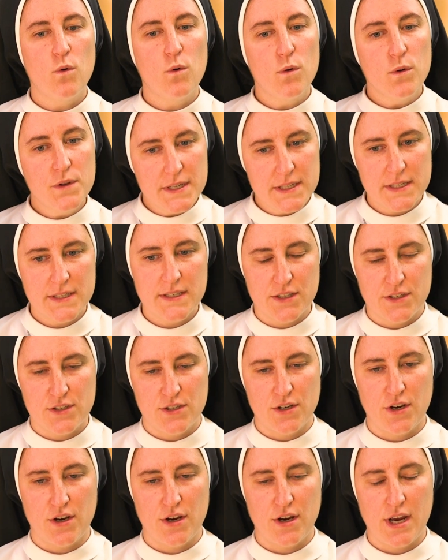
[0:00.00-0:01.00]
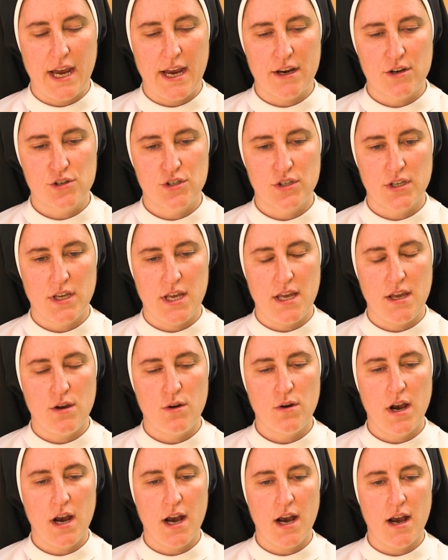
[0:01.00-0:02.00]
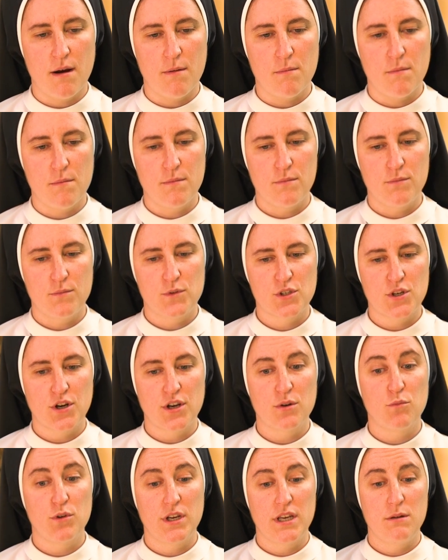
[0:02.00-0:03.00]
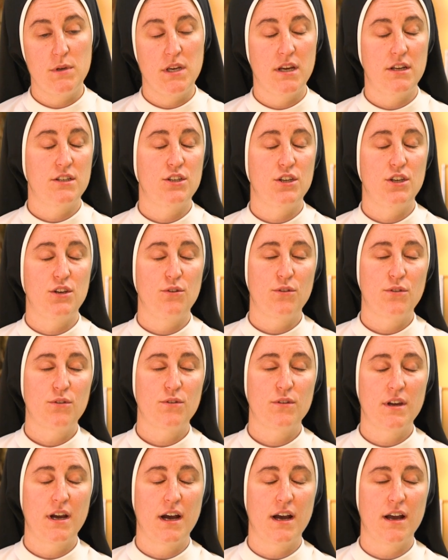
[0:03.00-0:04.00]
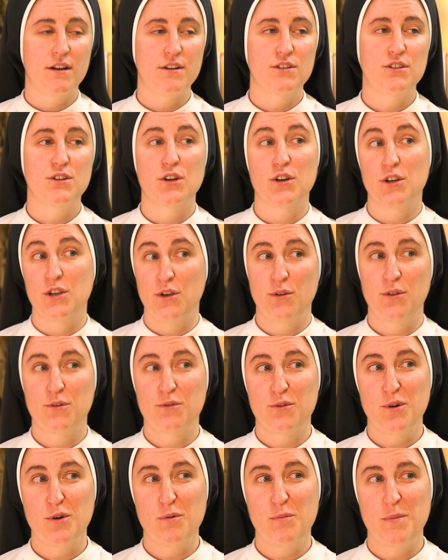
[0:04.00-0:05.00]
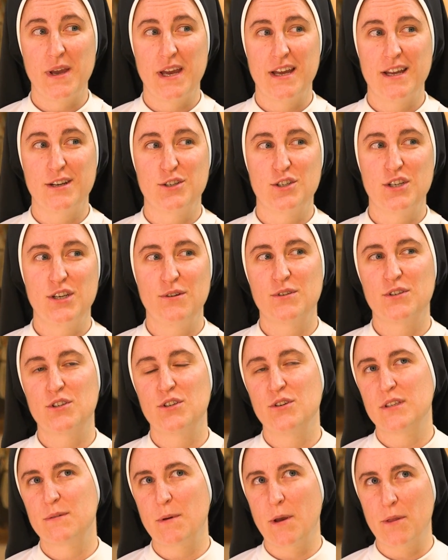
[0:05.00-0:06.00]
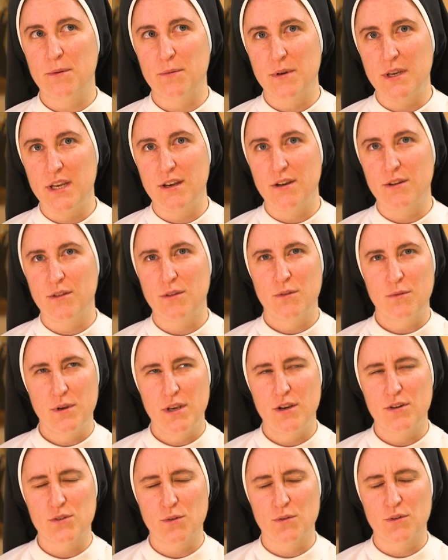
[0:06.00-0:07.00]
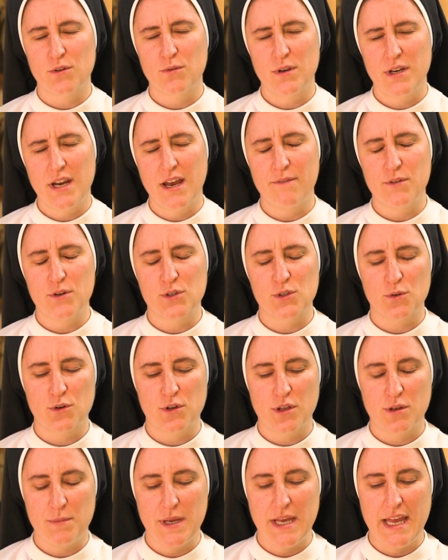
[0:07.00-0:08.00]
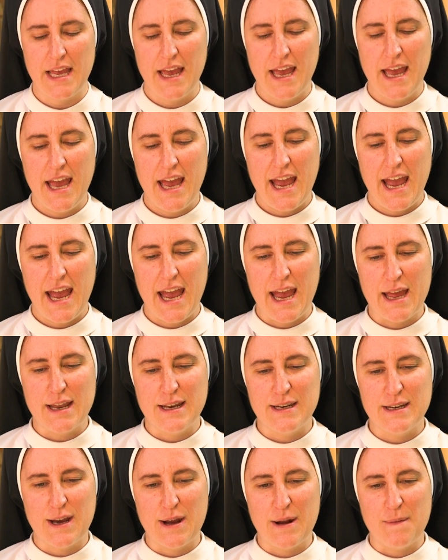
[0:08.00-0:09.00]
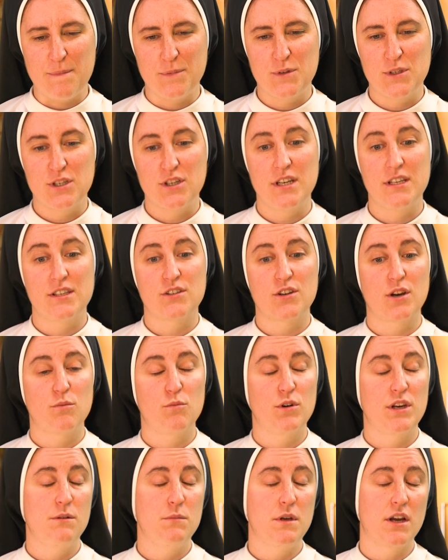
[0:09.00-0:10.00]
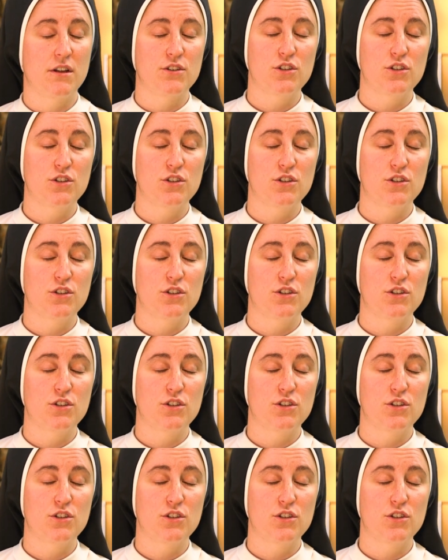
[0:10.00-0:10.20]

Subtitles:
oldest sister actually started bringing me to her youth group, and she was about 3.5 years older than me, and she started bringing me on